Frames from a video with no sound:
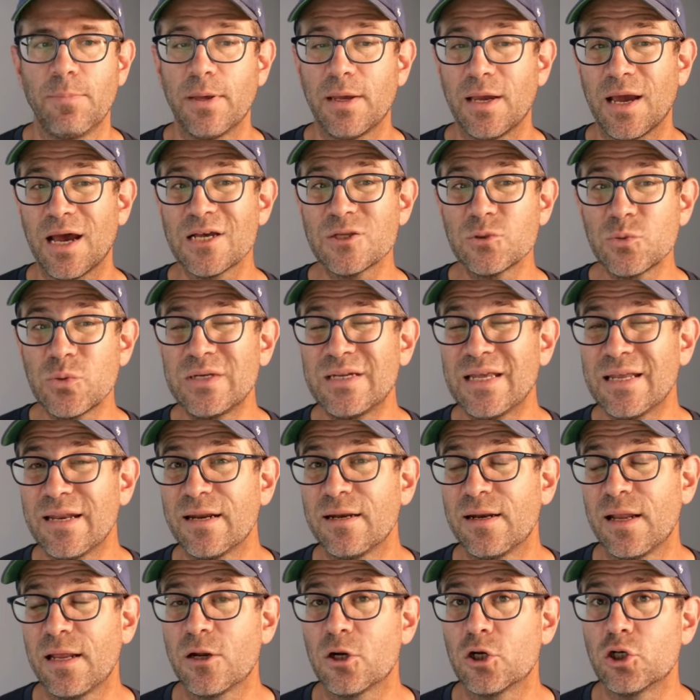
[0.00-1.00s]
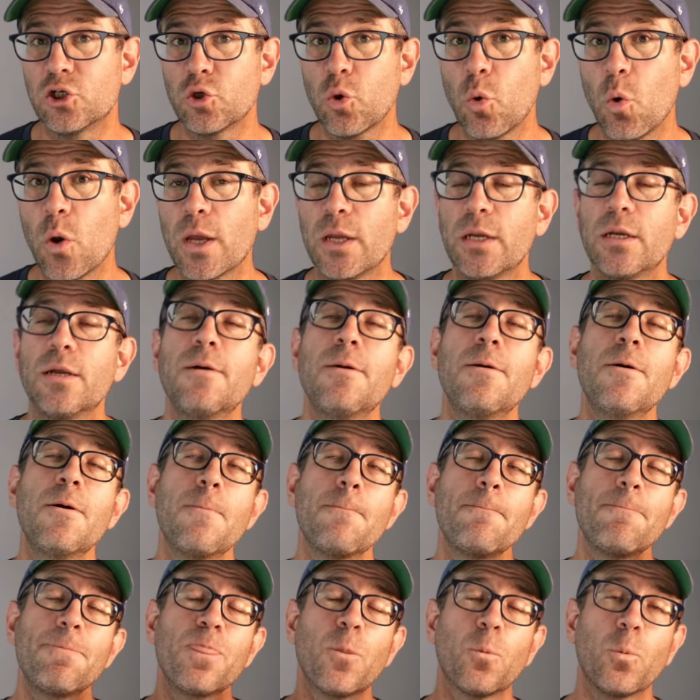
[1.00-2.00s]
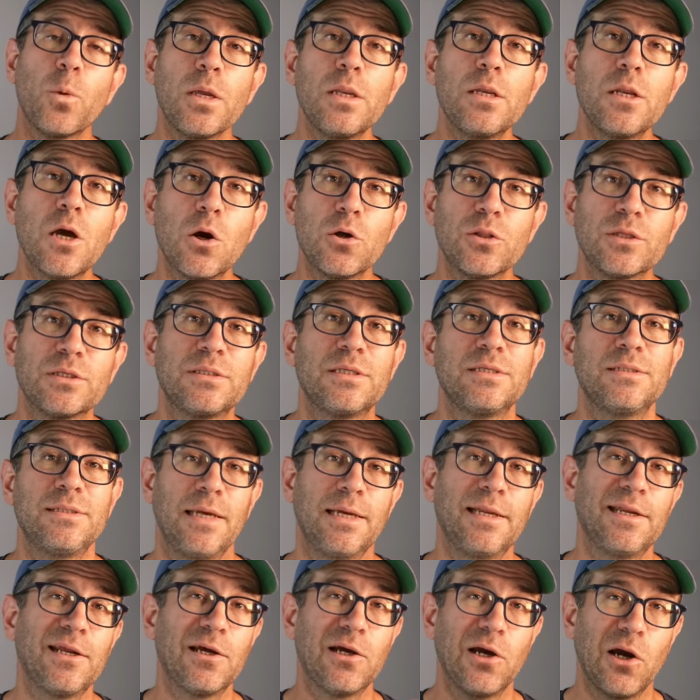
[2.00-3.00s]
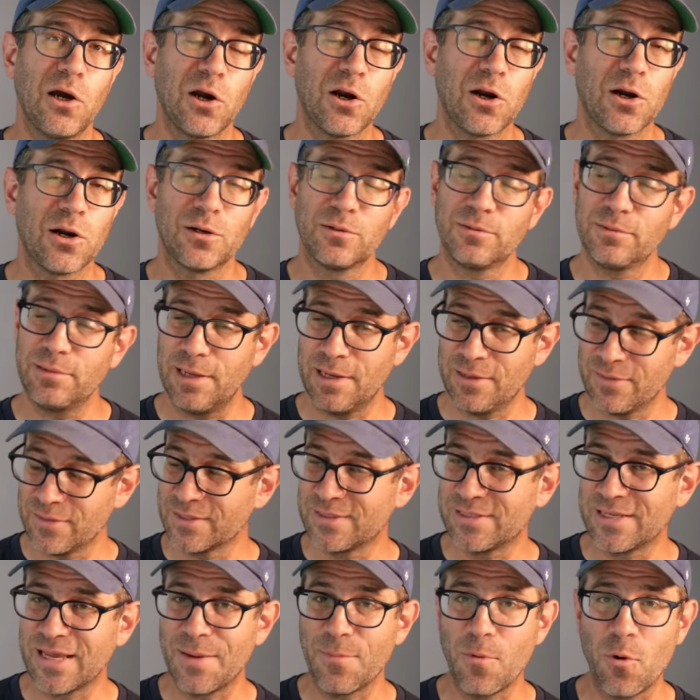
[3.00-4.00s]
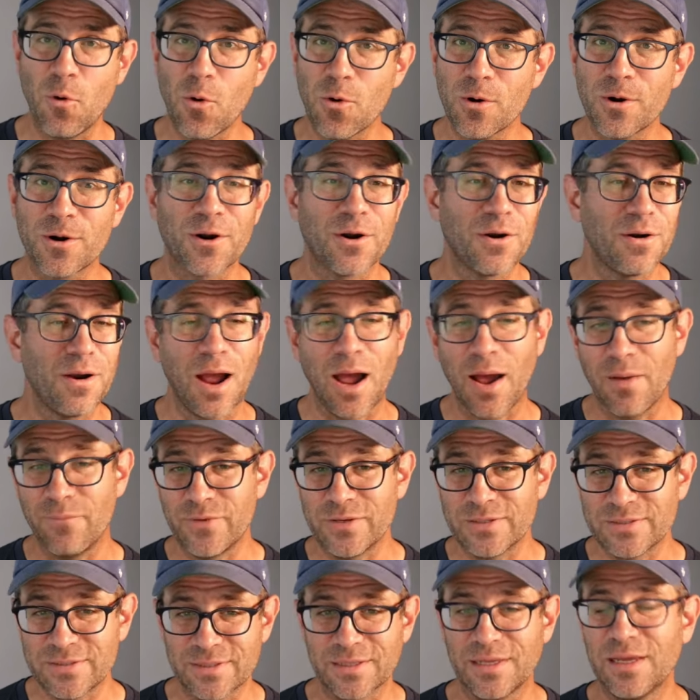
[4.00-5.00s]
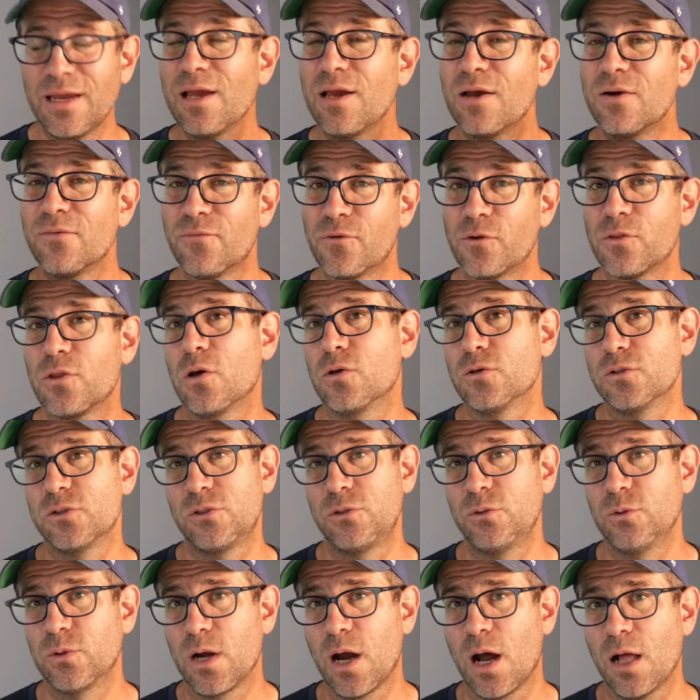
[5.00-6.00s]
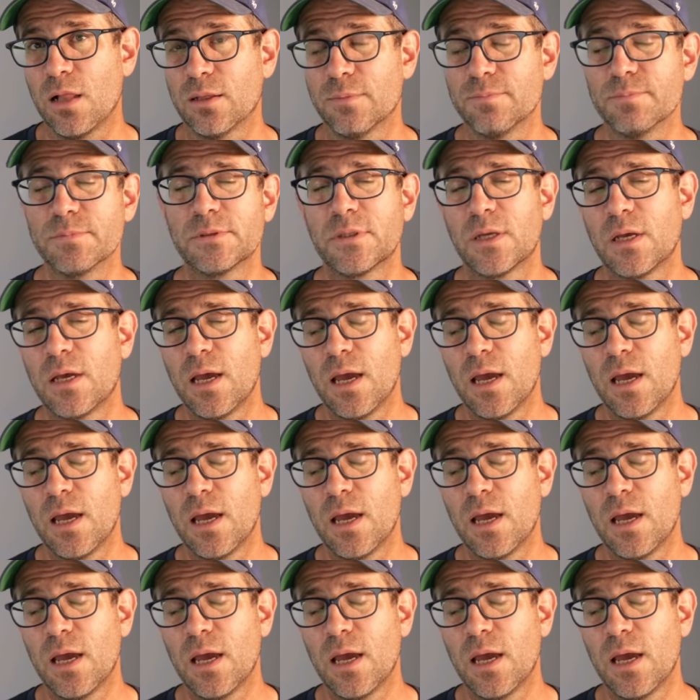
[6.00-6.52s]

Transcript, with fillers: Because we did an inner join, we know that the data are in the same order, obviously, for those two columns.